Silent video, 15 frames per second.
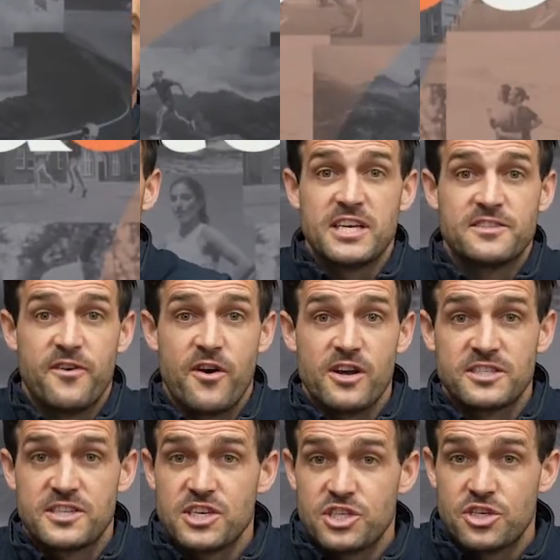First things
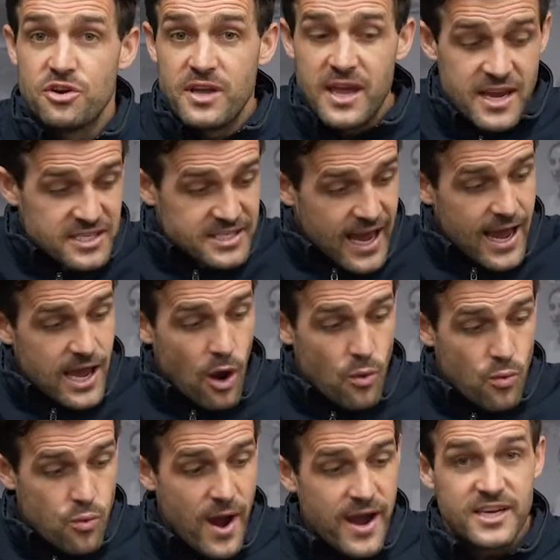first, this shoe is a
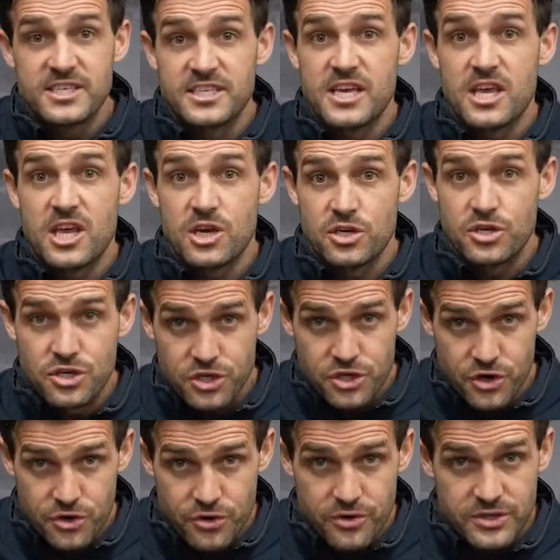racing
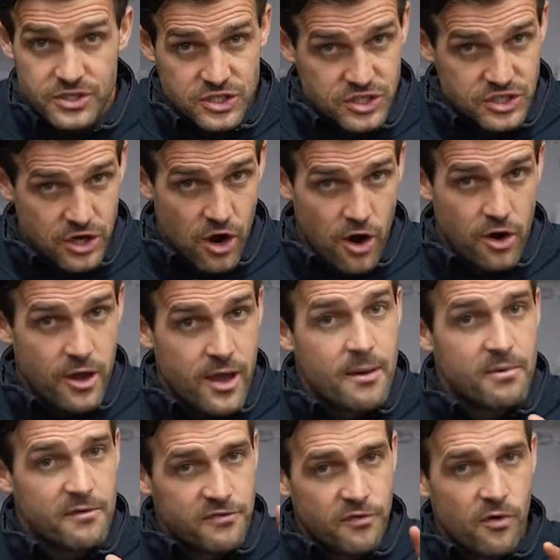shoe. So
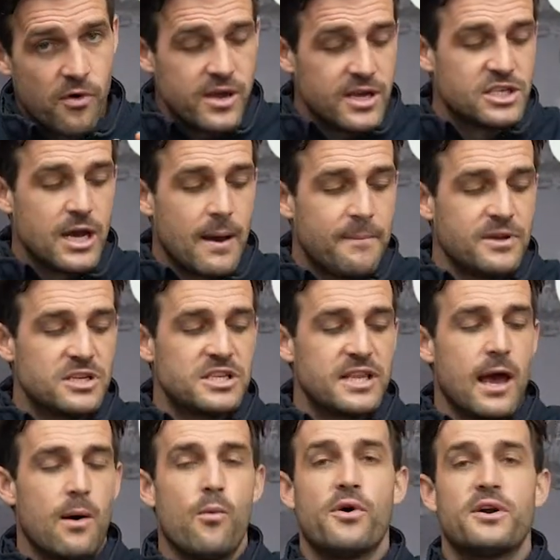before you jump into
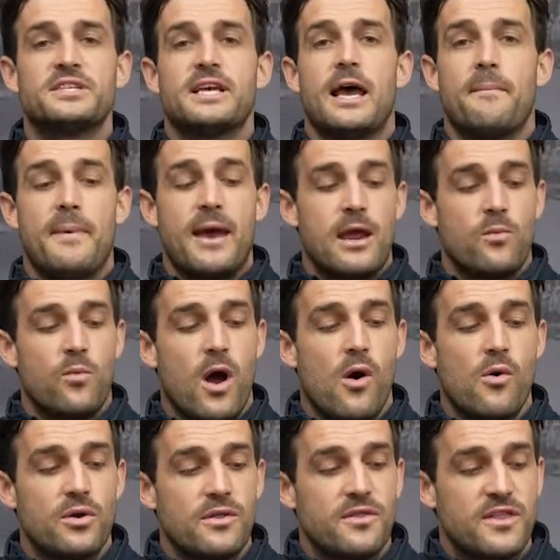that, what does that mean?
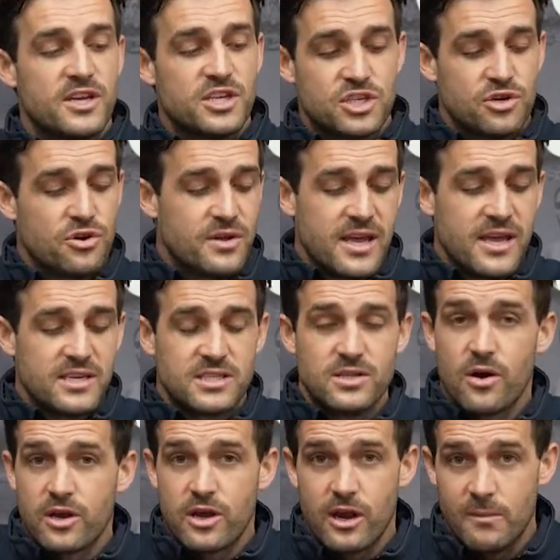Well, this shoe is
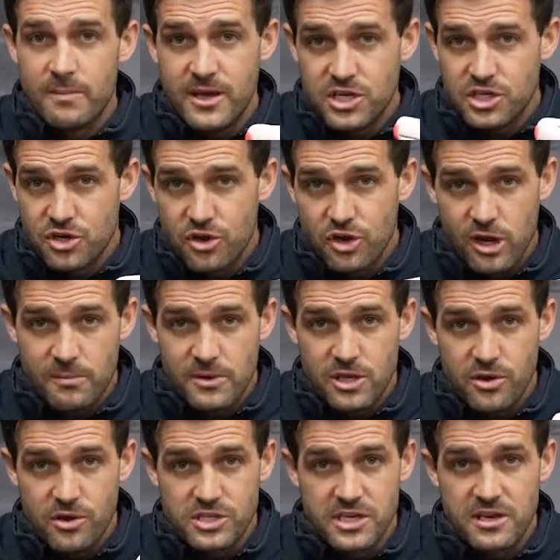not going to be a shoe you're going to be
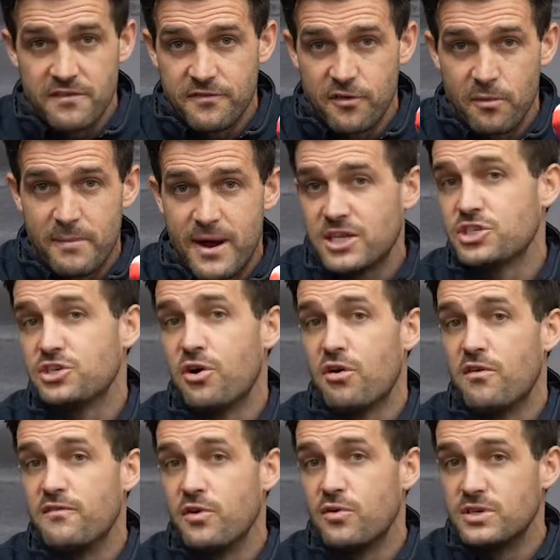using for much
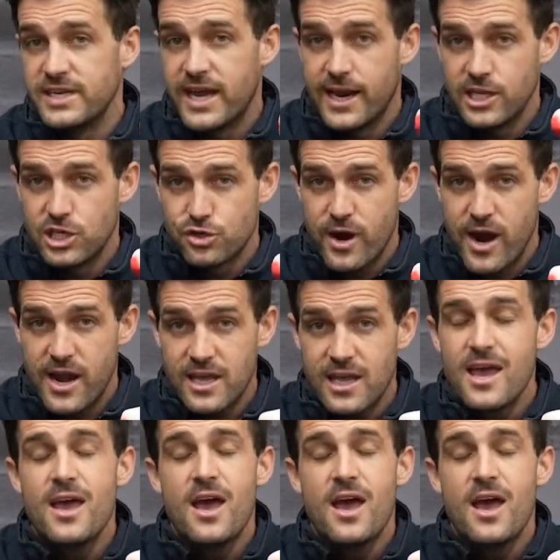of your daily training.